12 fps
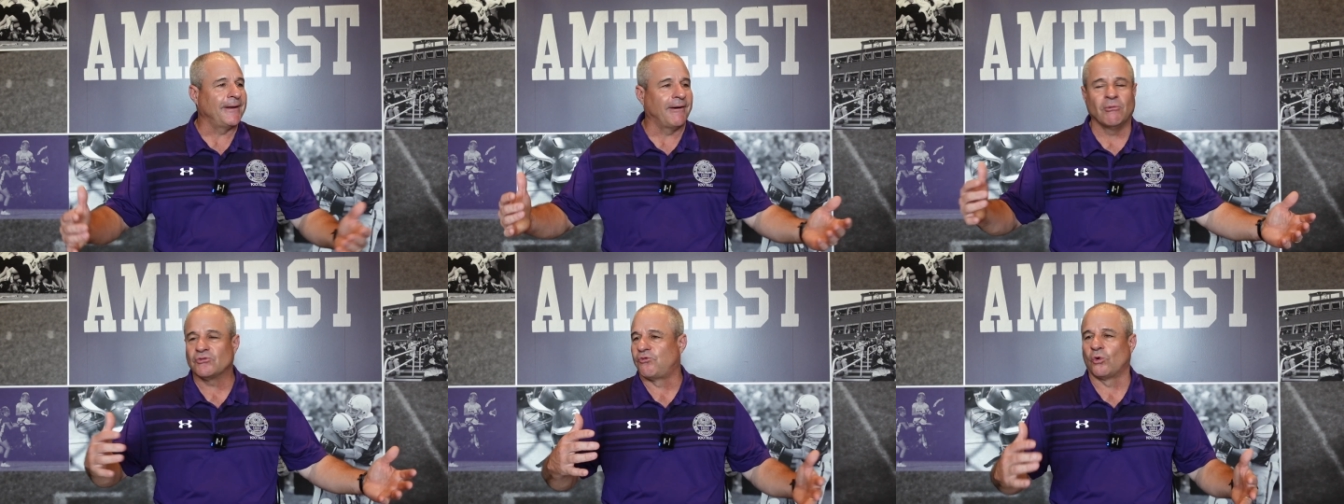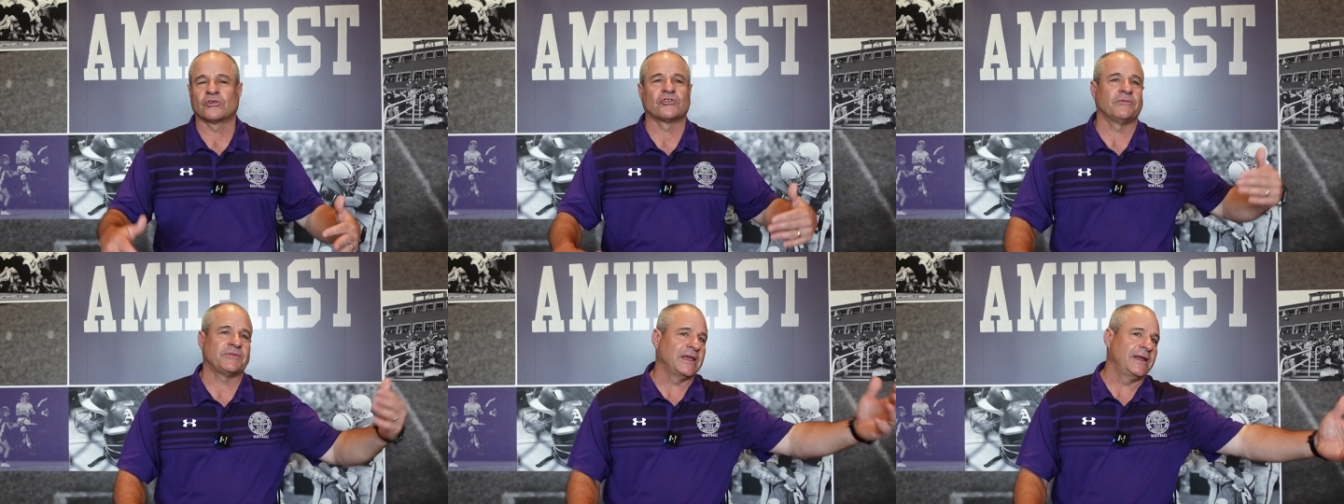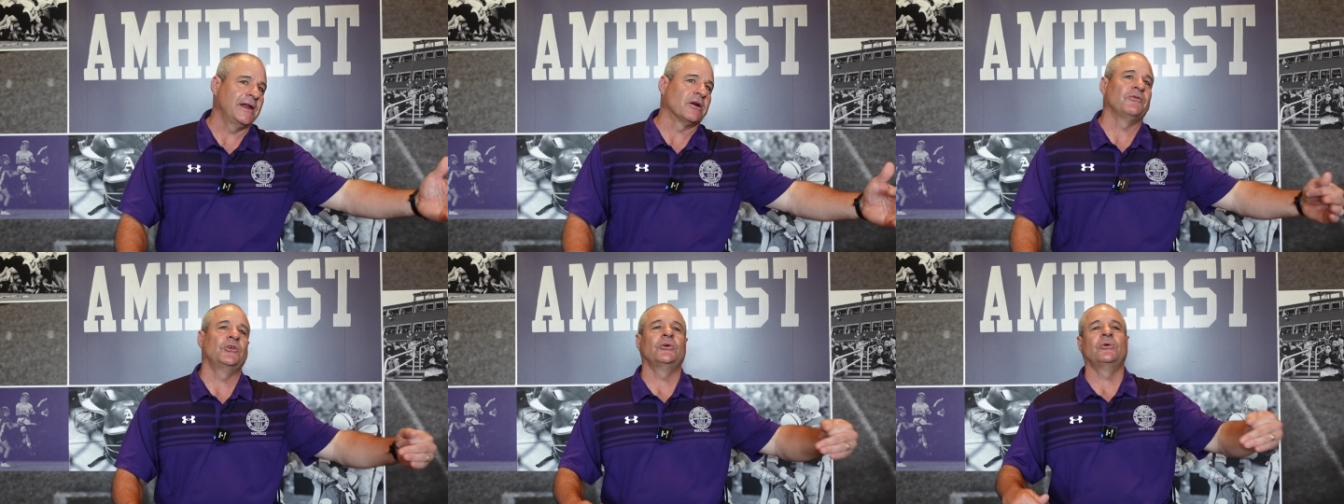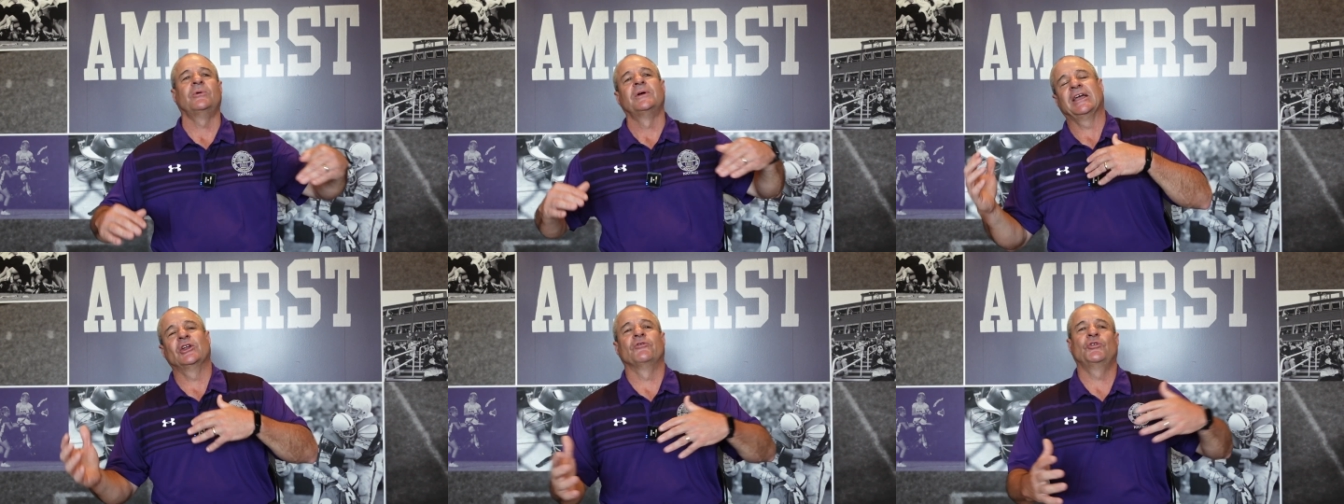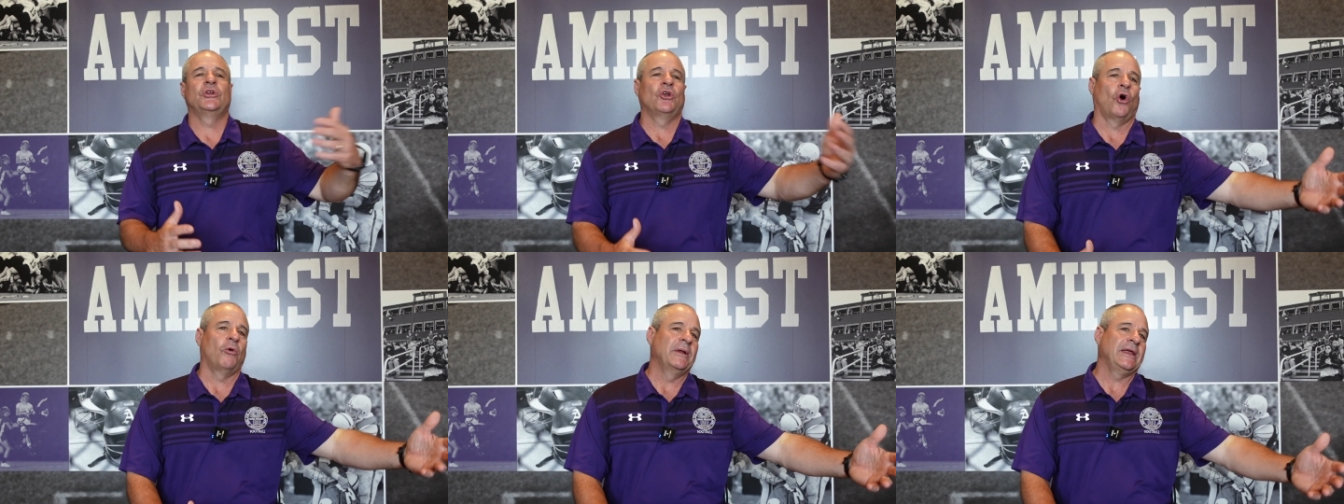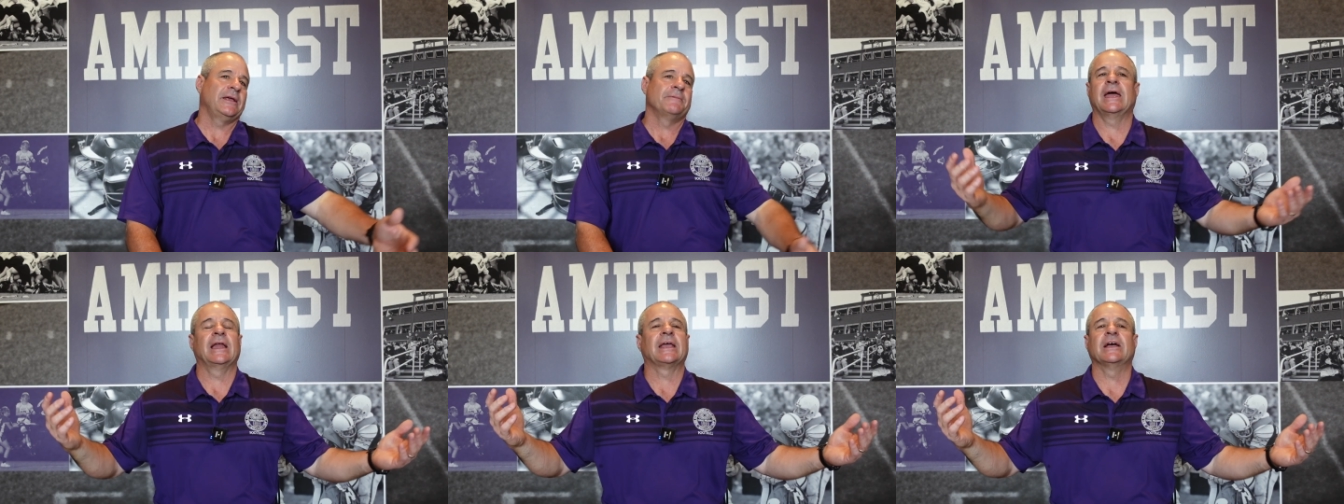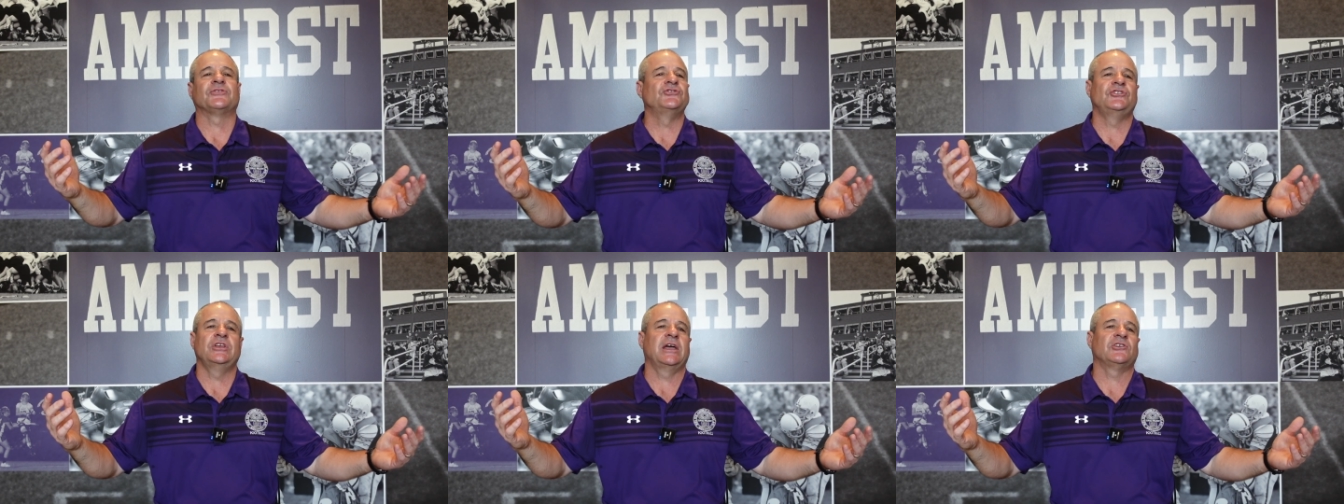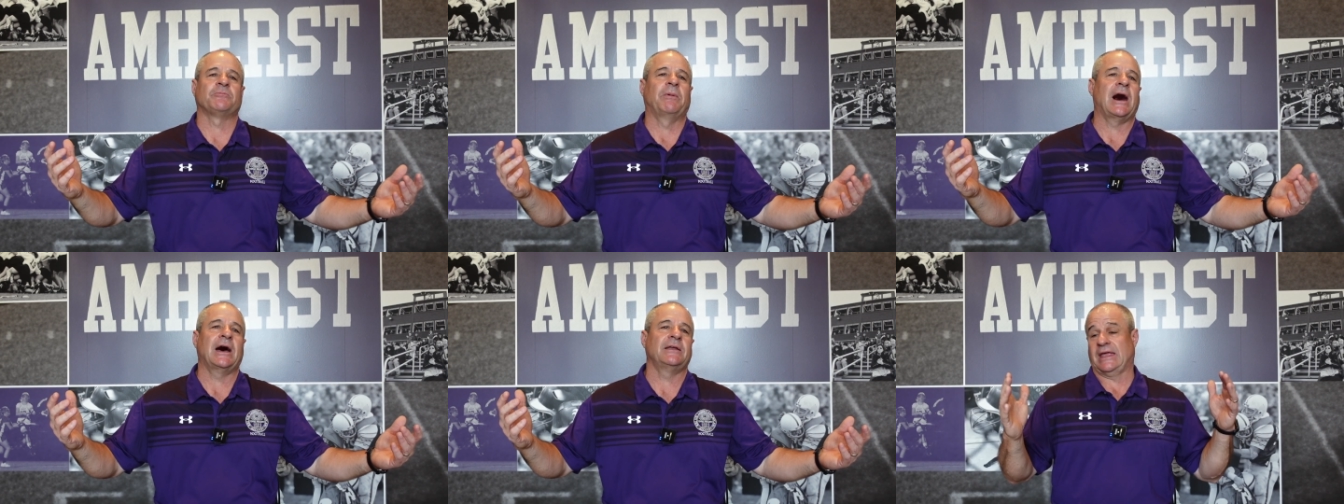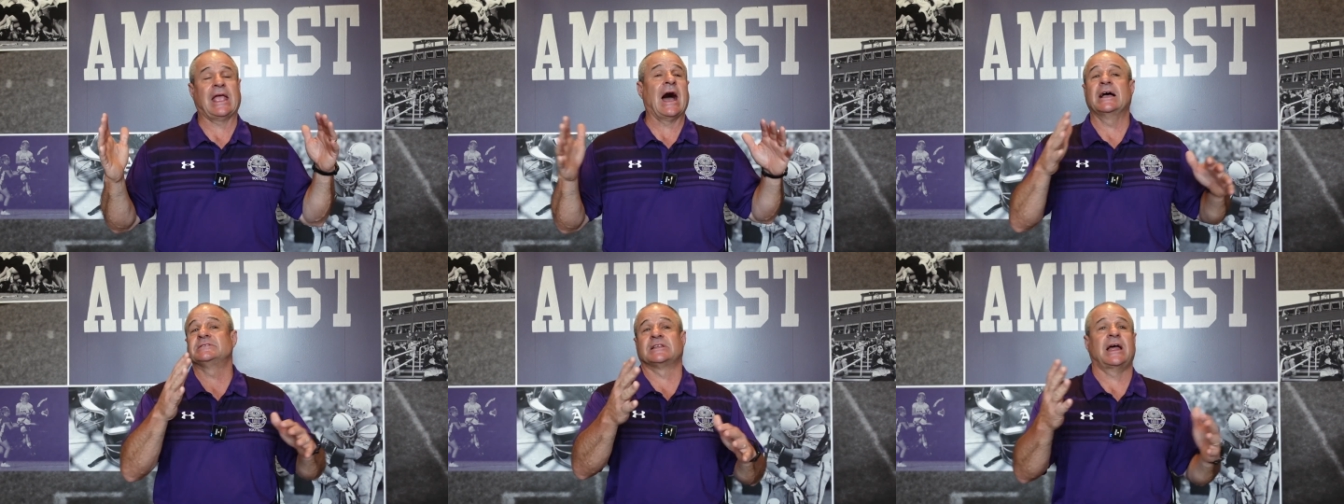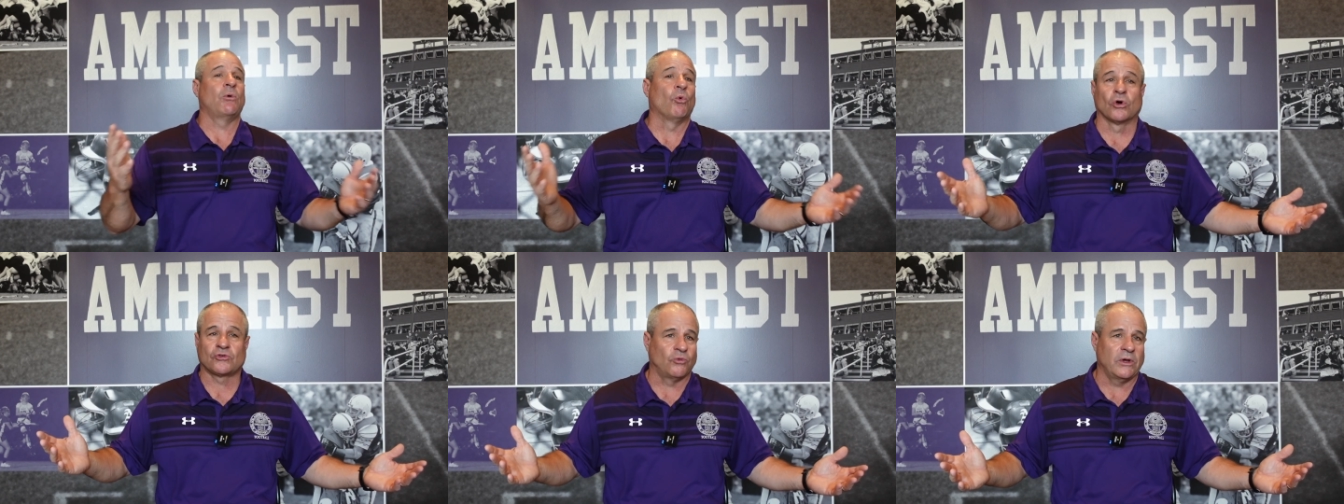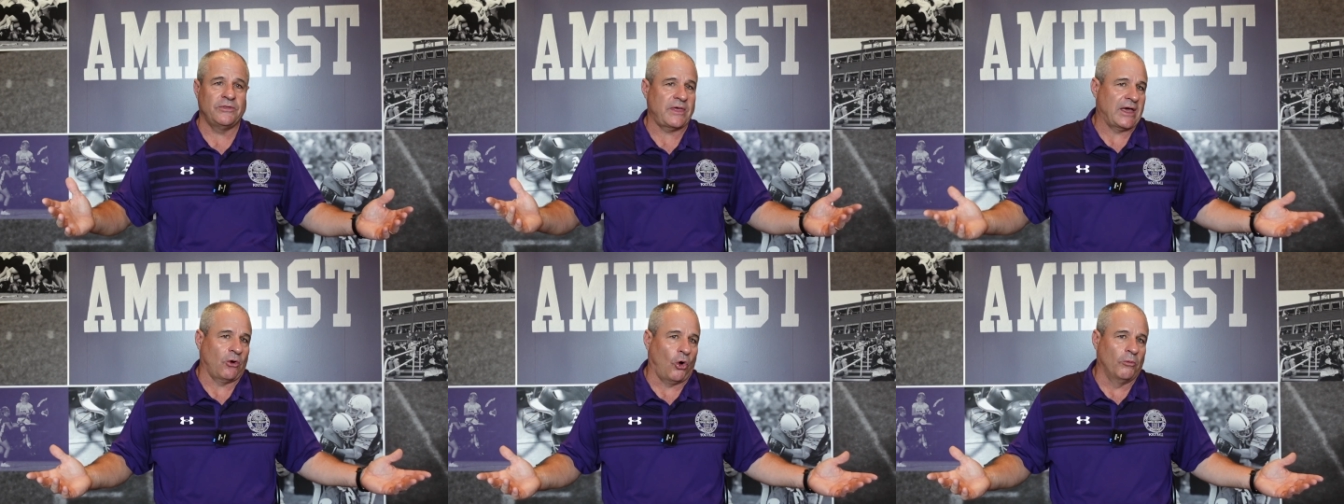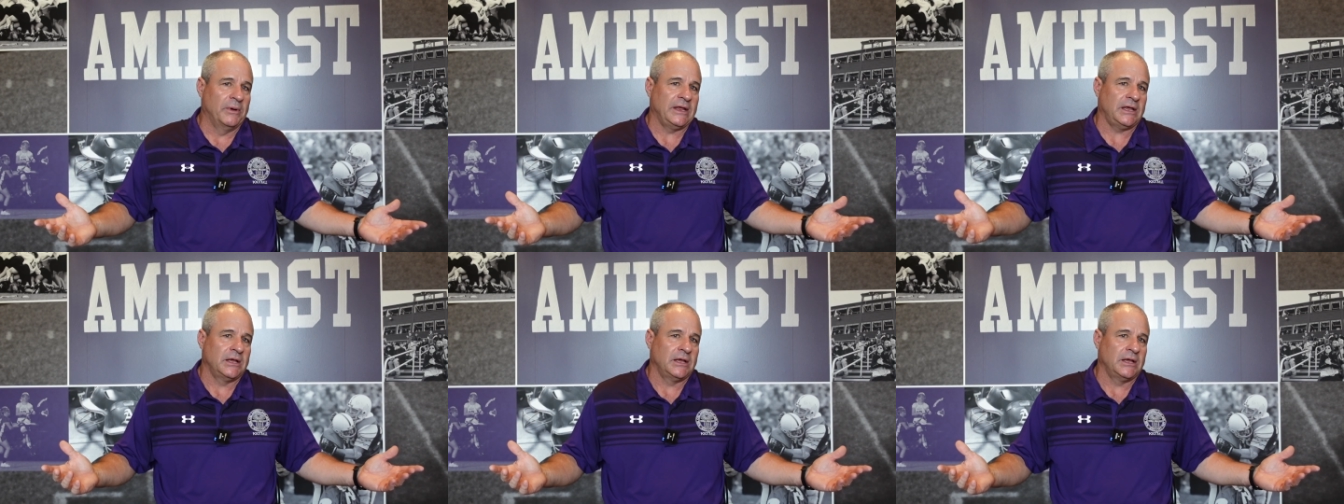I was fortunate enough to get an interview. I interviewed at Albany, and I get the GA spot. The guys that I worked with at Albany,